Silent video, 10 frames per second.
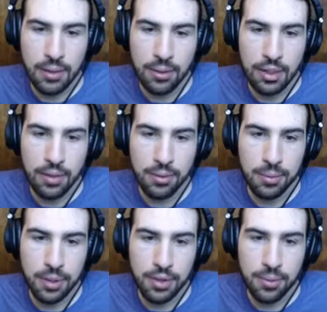while we're at it, we
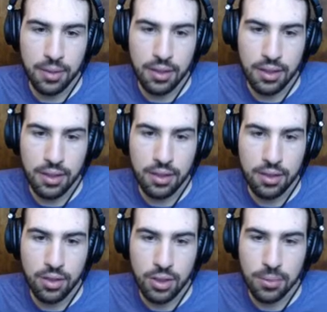might as well uh,
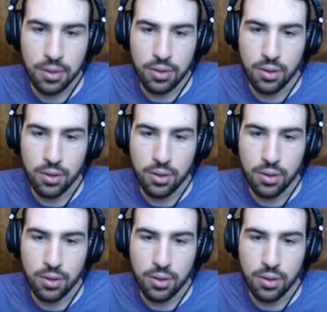cook up the